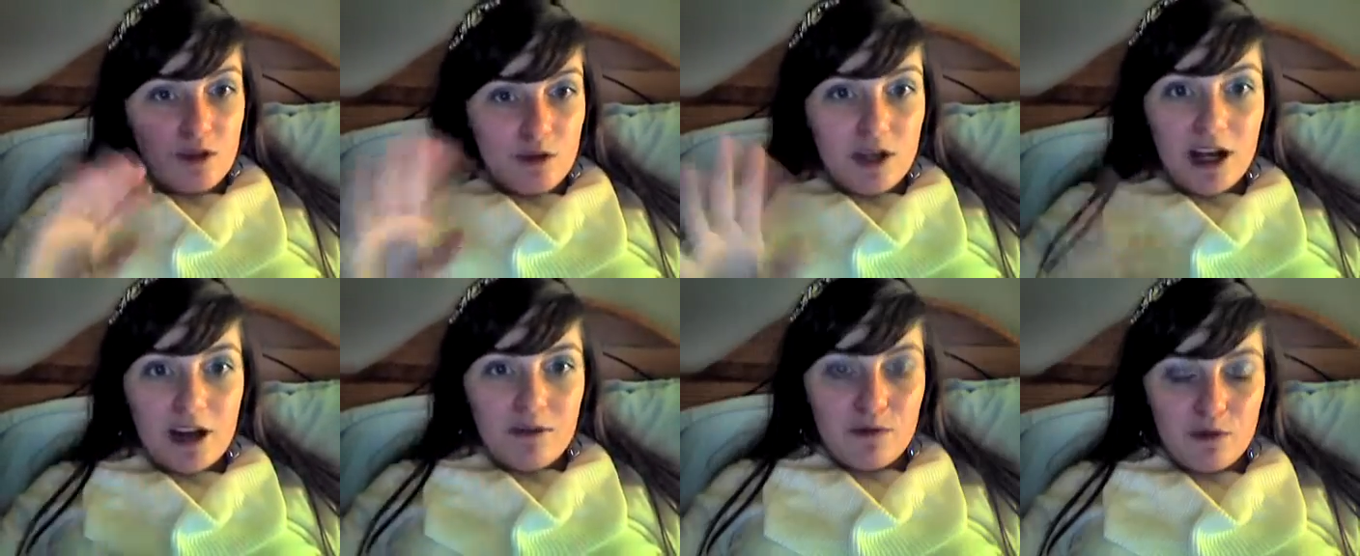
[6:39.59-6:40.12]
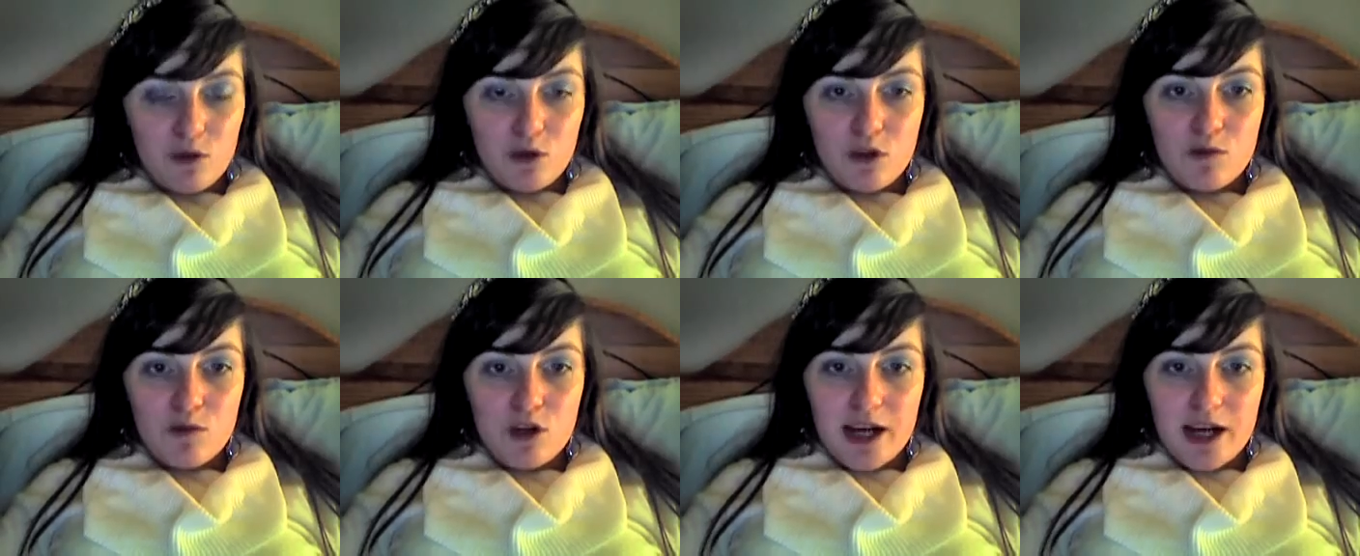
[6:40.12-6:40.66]
So yeah,
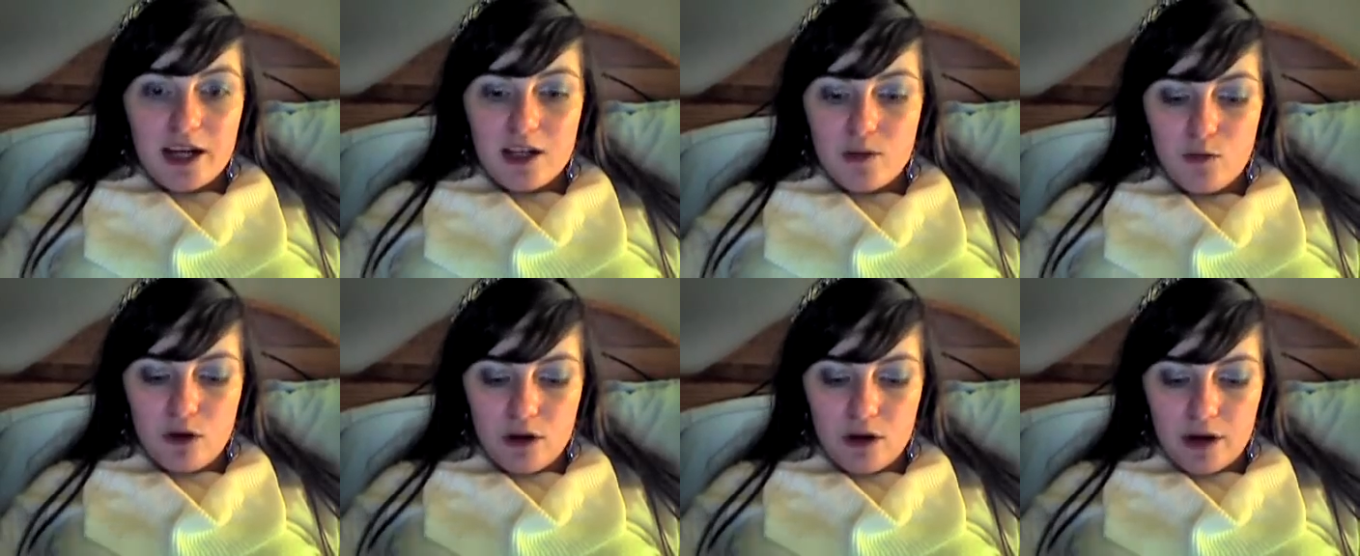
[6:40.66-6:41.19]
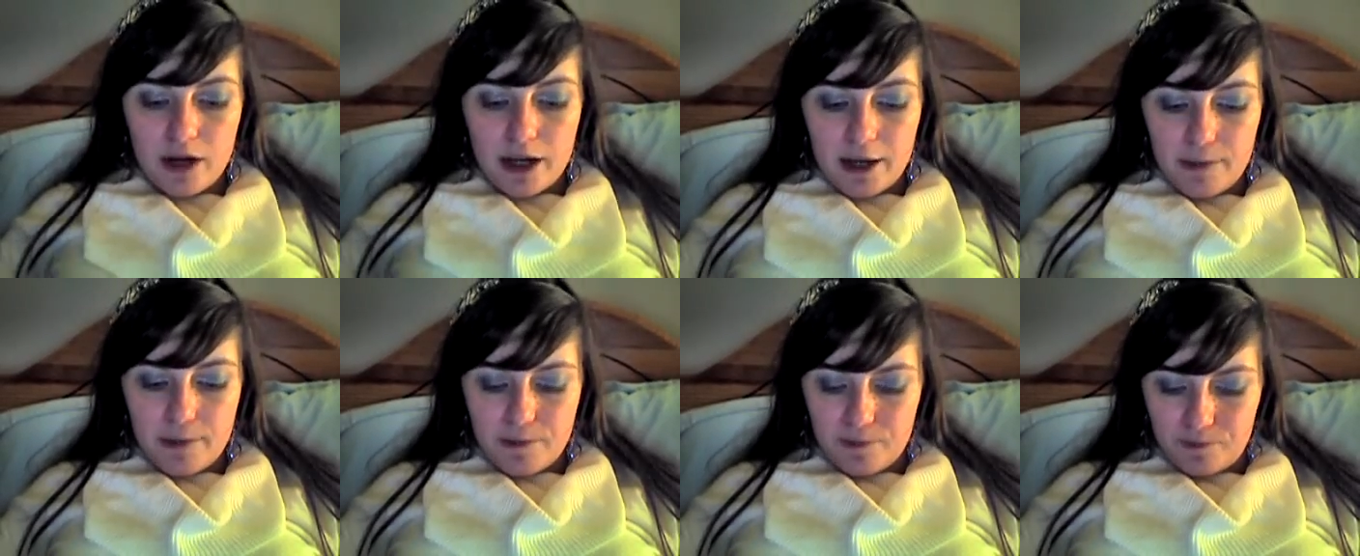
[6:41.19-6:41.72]
Totem Dragon's more
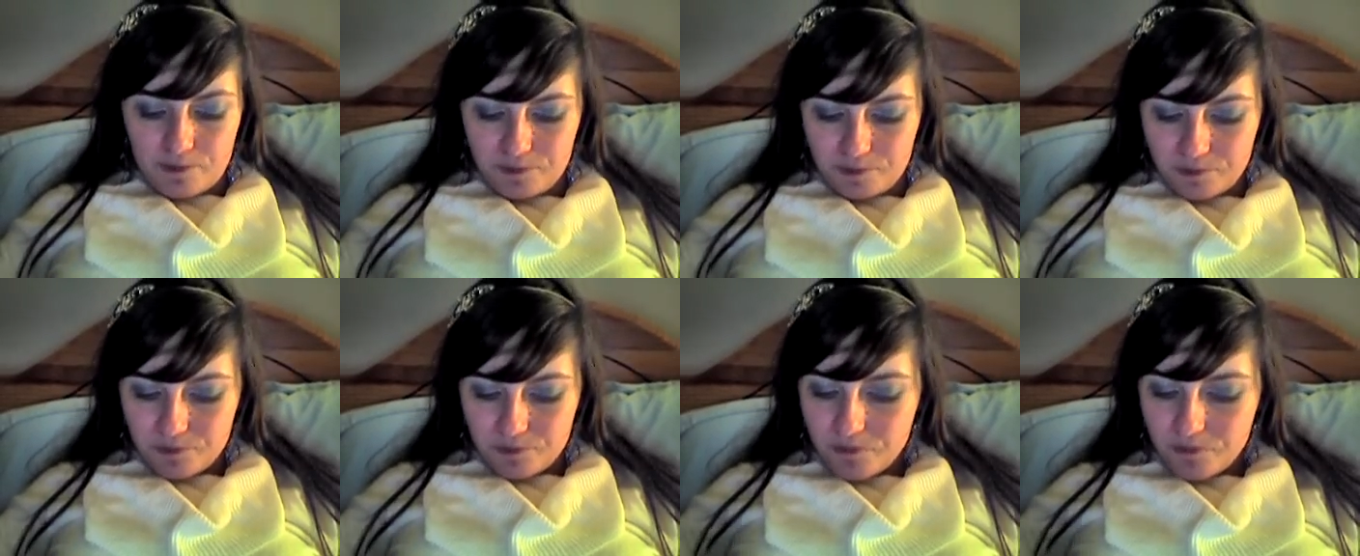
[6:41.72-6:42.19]
um,